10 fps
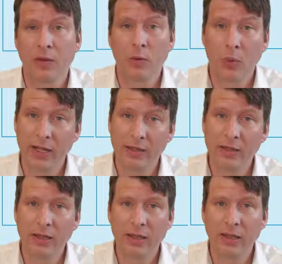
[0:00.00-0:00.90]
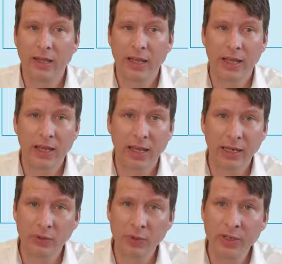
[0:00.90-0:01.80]
Well,
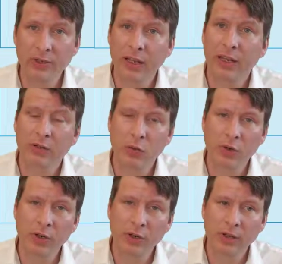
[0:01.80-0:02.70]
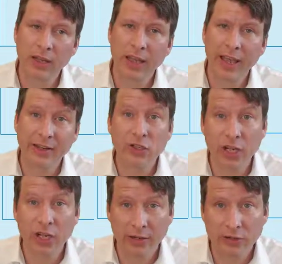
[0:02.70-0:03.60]
Android and Google had a
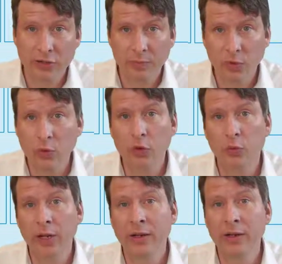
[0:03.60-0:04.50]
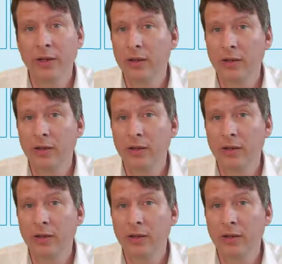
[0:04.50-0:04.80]
challenge. You could win